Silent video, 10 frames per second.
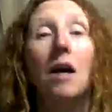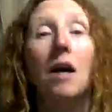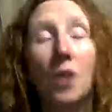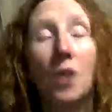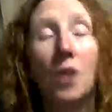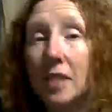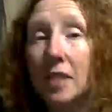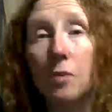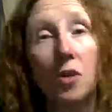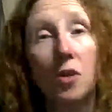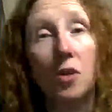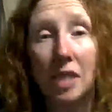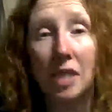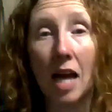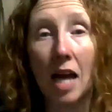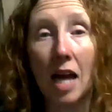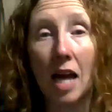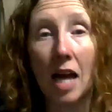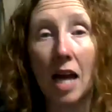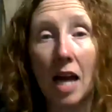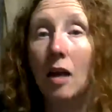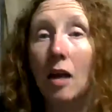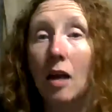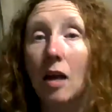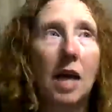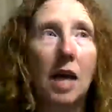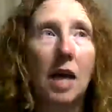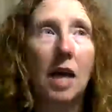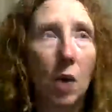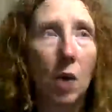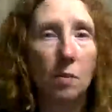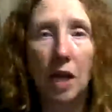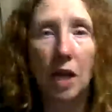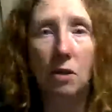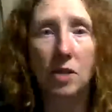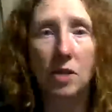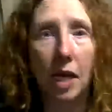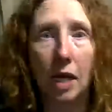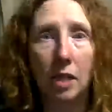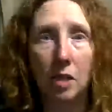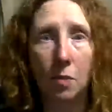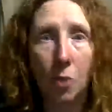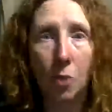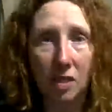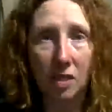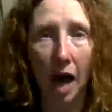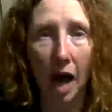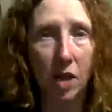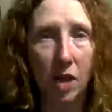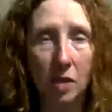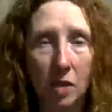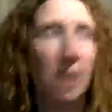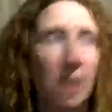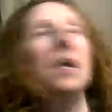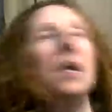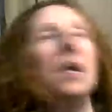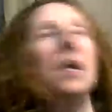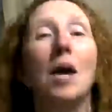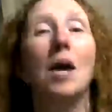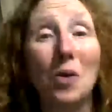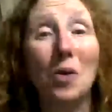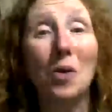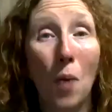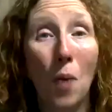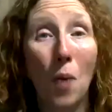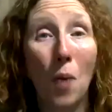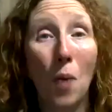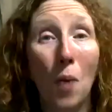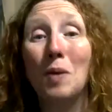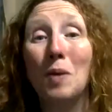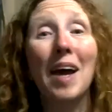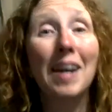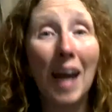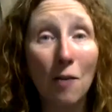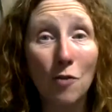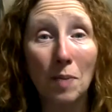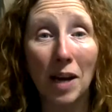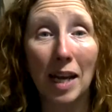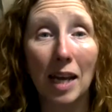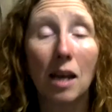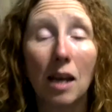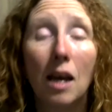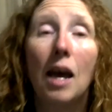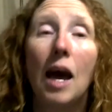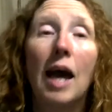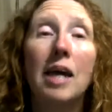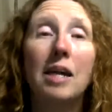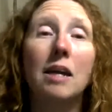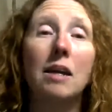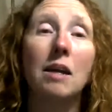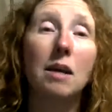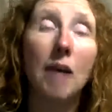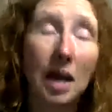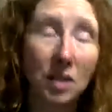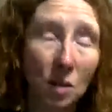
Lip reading: With our hospital birth, we didn't have a doula. We had incredibly understanding support staff at the hospital, and we were for a while, so we met everybody. And as